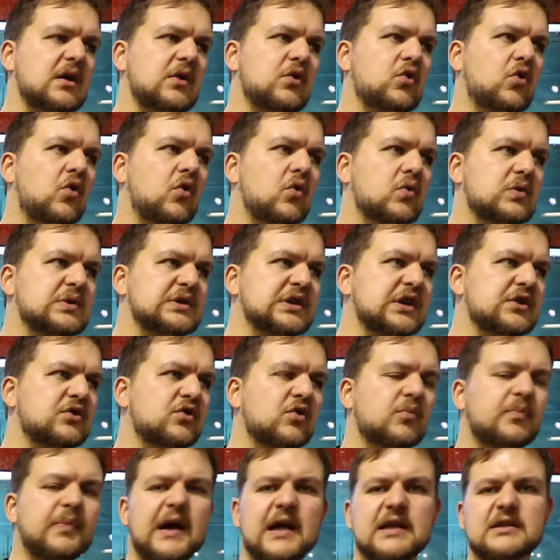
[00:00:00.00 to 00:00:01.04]
Your
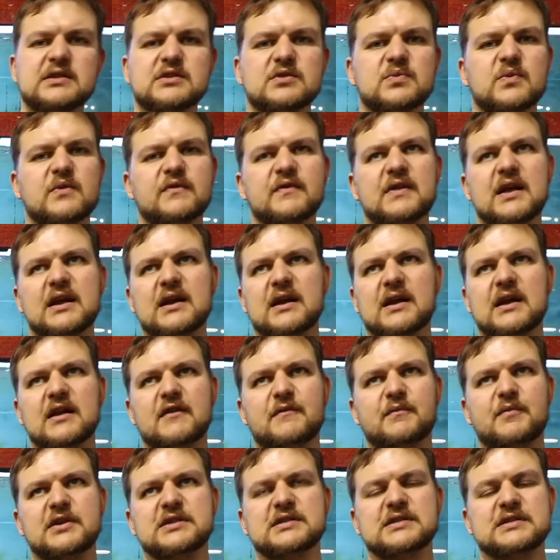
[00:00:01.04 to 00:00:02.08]
general baits, we've done
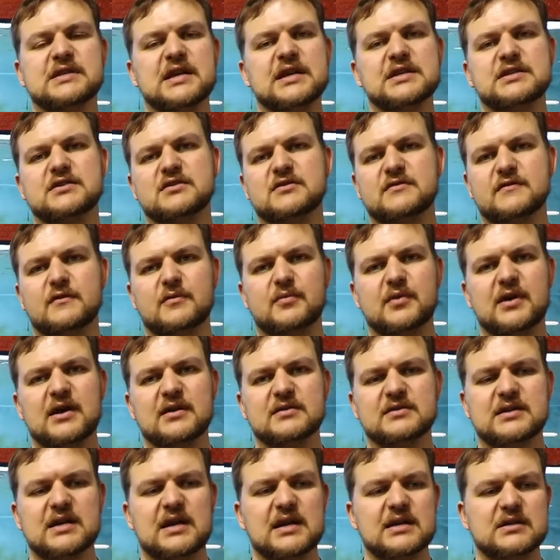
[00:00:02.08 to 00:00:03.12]
enough presentations for
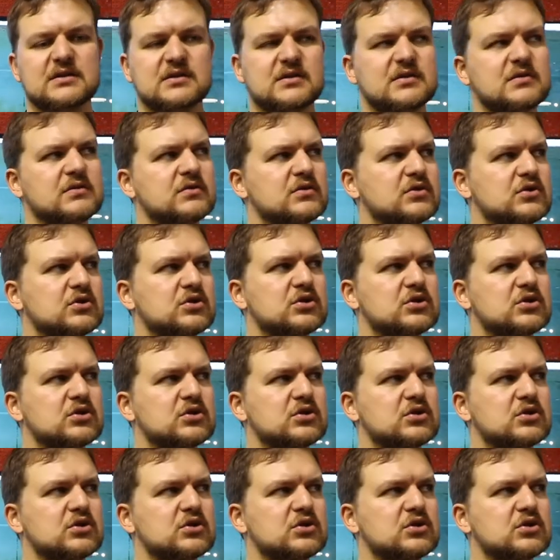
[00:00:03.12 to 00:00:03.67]
brown skates.